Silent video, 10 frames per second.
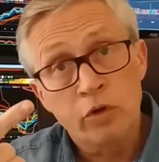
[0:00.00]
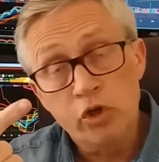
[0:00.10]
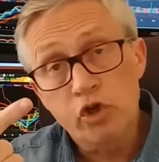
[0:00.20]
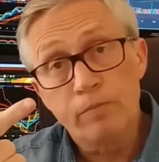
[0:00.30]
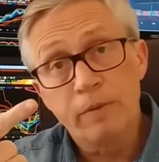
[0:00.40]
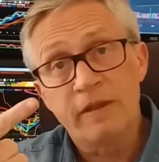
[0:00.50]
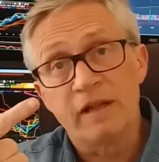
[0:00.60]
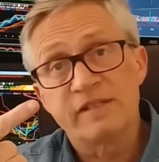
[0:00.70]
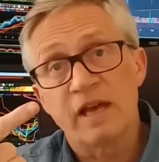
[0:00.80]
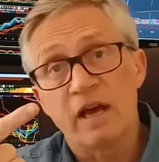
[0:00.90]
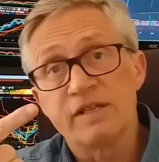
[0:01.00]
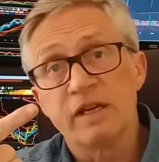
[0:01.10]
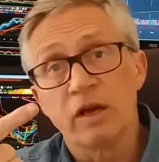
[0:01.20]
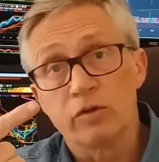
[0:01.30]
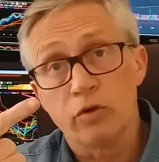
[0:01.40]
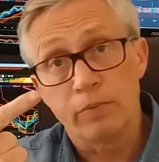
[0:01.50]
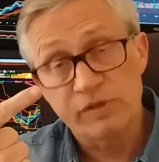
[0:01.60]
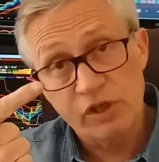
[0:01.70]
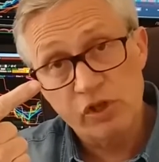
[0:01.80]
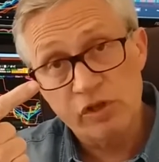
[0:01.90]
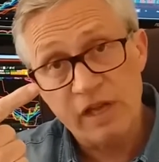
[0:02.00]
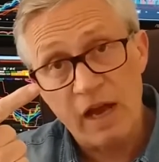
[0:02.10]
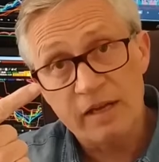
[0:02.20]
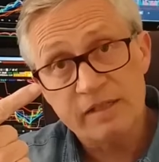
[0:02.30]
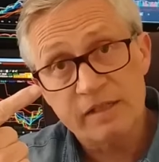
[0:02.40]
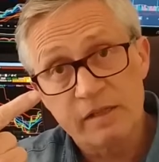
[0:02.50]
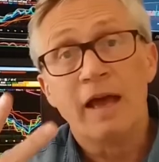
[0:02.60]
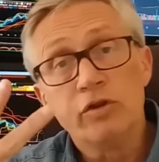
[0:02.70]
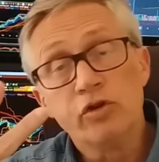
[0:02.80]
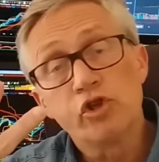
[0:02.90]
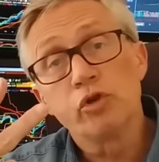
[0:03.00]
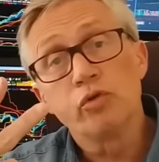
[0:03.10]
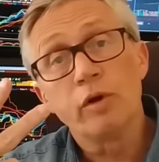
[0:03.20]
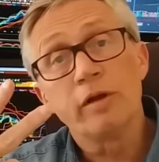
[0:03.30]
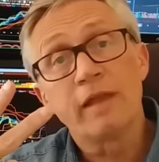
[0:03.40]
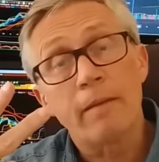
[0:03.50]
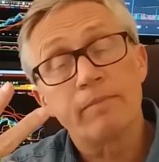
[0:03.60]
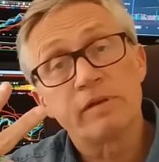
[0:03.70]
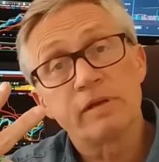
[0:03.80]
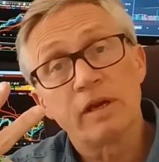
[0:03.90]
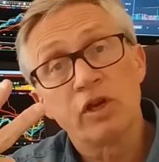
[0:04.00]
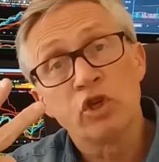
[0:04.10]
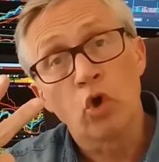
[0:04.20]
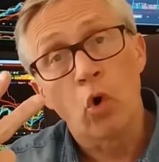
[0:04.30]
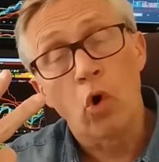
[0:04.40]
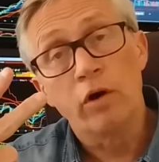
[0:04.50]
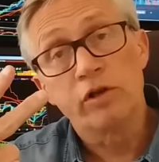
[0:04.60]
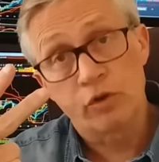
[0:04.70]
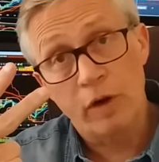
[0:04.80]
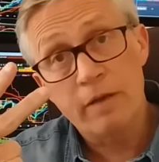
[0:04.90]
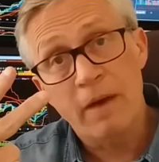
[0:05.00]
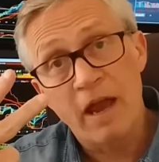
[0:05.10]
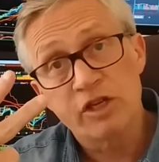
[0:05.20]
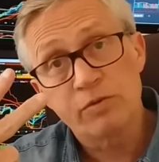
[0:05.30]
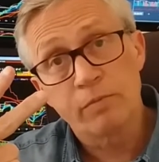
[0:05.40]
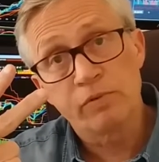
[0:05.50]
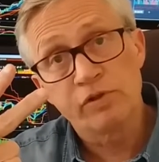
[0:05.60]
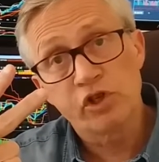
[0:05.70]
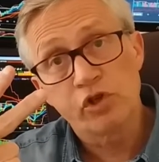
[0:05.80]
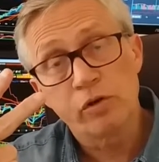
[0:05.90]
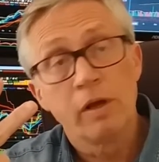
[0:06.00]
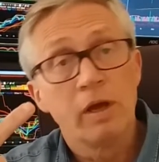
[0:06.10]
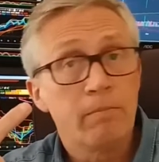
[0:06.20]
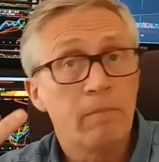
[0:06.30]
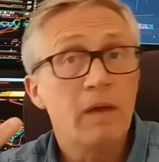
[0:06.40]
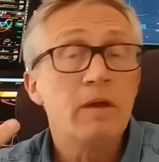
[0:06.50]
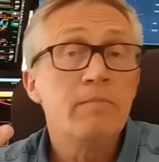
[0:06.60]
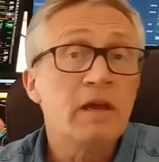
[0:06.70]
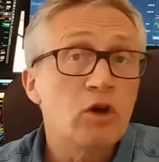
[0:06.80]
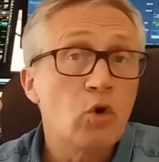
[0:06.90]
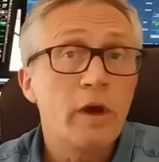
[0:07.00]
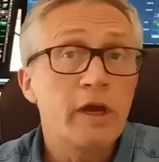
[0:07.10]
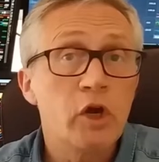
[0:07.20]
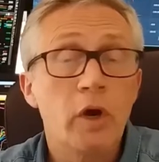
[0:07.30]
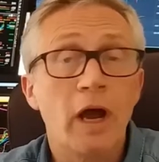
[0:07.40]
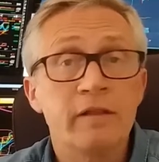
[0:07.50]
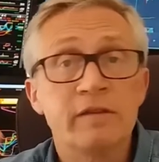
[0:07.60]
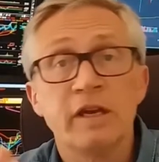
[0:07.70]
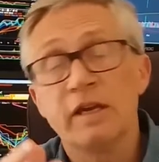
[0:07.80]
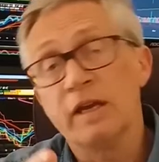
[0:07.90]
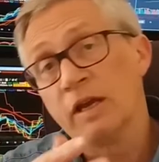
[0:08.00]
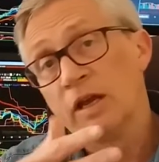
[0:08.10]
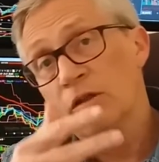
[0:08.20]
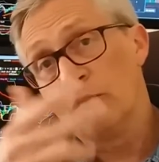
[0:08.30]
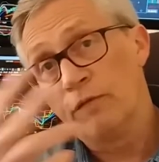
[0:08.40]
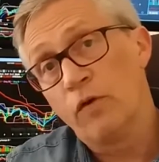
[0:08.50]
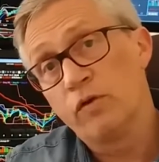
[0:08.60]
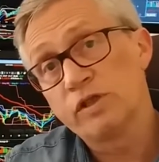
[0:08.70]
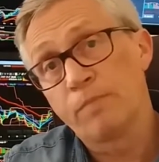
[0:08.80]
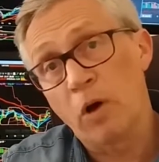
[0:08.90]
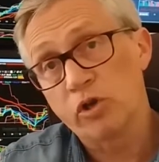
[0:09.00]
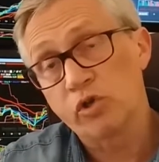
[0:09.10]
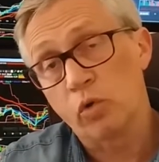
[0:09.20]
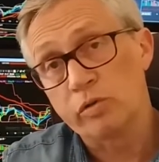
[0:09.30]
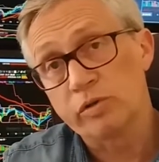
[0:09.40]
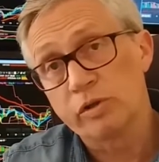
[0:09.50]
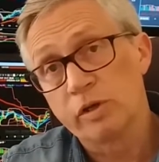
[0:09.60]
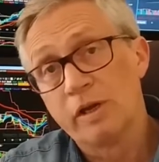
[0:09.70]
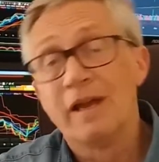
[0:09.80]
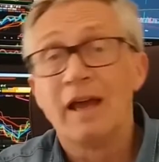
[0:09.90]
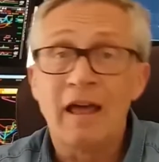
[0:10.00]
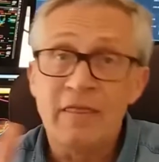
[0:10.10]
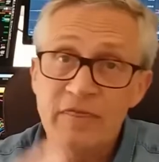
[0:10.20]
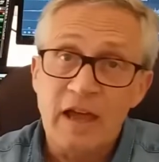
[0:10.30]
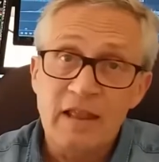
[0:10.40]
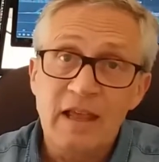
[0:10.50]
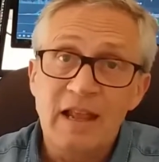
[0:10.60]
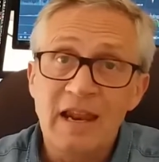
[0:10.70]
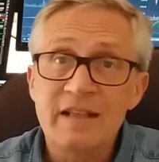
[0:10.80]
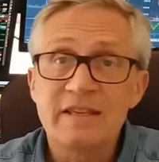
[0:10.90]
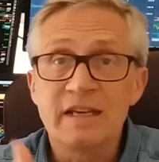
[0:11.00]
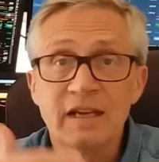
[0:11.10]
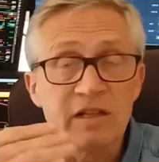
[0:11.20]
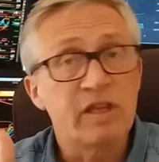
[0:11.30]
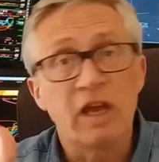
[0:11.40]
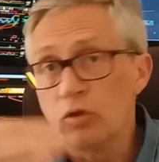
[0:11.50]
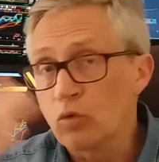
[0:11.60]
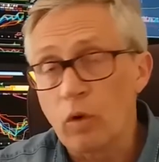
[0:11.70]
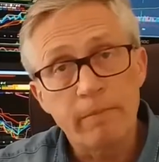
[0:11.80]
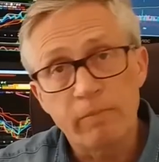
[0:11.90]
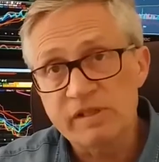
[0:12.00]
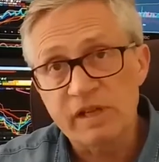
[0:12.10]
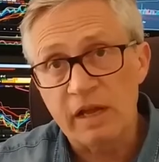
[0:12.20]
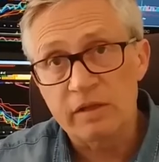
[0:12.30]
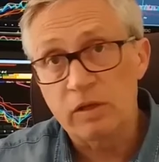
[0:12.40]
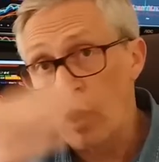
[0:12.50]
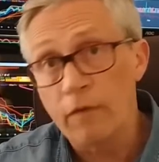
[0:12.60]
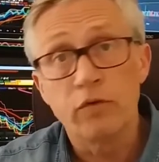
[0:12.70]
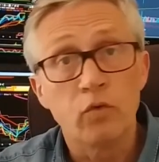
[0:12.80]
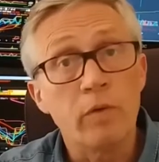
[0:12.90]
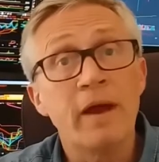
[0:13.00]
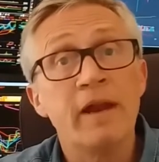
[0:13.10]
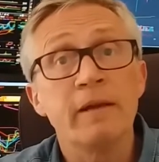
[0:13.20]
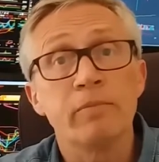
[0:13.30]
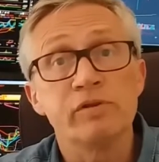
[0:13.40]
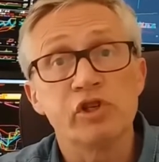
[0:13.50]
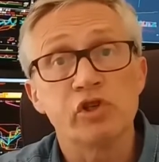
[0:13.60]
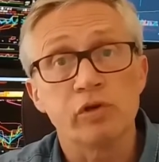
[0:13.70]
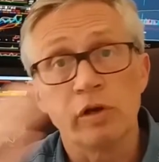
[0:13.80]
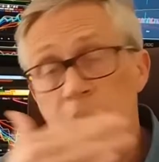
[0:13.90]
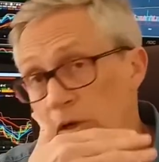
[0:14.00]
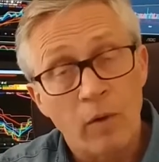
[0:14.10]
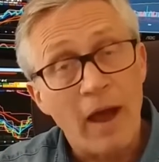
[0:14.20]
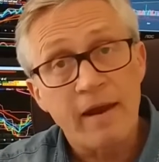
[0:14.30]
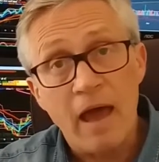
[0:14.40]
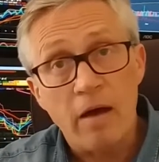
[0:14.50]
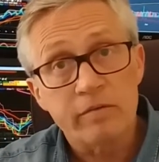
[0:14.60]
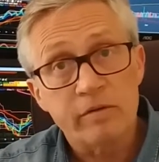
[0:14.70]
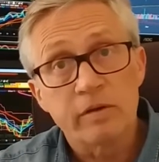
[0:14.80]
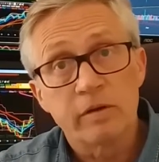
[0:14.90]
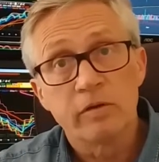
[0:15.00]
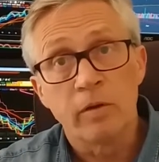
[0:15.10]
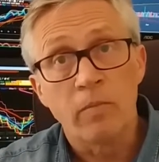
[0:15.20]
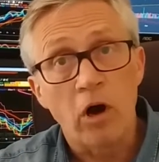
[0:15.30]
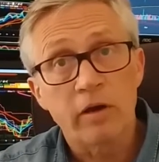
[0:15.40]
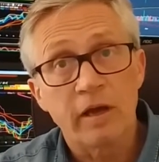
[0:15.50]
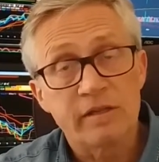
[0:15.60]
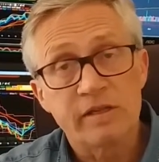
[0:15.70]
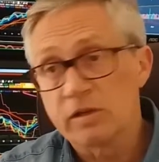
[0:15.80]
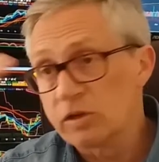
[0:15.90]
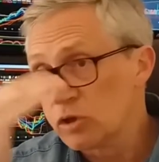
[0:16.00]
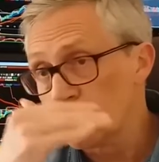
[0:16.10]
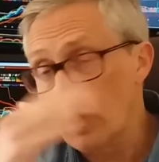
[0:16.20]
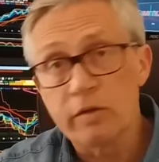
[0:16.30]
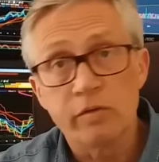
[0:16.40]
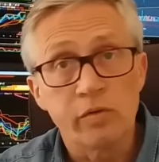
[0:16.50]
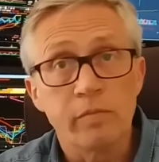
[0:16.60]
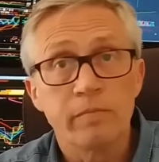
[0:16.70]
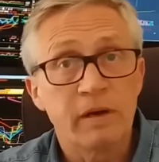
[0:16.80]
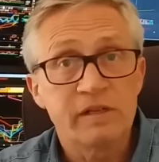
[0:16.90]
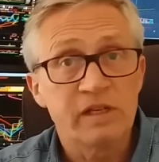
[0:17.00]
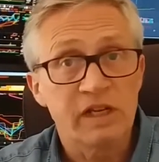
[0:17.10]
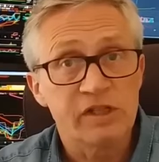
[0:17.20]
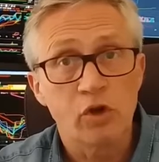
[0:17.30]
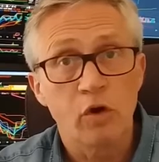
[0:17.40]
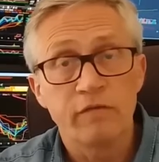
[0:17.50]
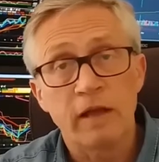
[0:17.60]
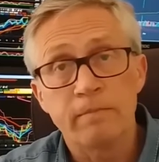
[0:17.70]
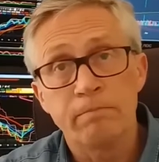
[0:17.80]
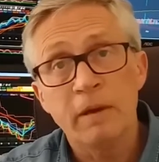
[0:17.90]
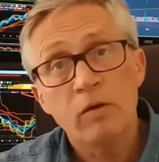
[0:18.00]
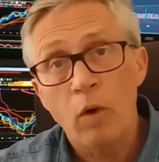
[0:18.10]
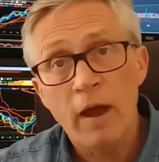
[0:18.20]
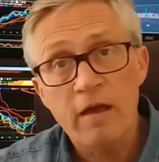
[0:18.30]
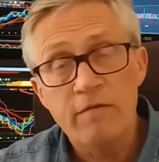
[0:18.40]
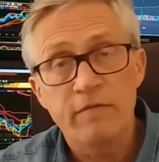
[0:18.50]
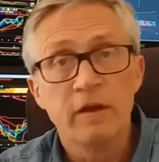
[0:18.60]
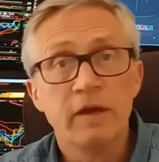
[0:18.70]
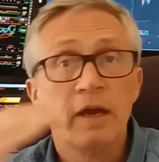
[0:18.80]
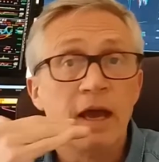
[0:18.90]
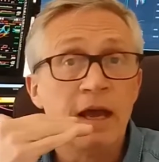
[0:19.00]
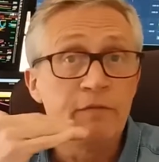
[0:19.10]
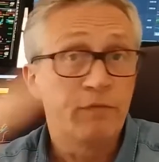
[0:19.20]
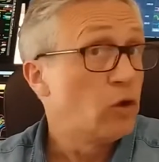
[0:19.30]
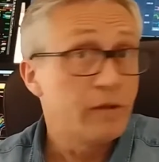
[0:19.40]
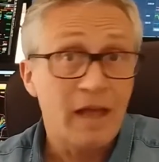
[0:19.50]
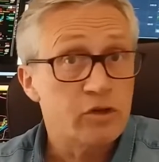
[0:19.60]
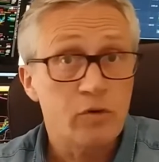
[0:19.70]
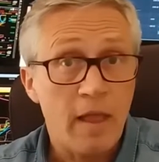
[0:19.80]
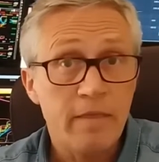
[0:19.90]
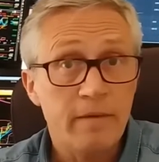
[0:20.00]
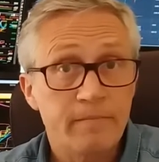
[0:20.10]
You should be downsizing on your position size, and you should readapt your trade management position, maybe being quicker at taking the first partials and then letting a 10-20% of the remaining position ride out the market, try to basically surf that big wave and follow that trend.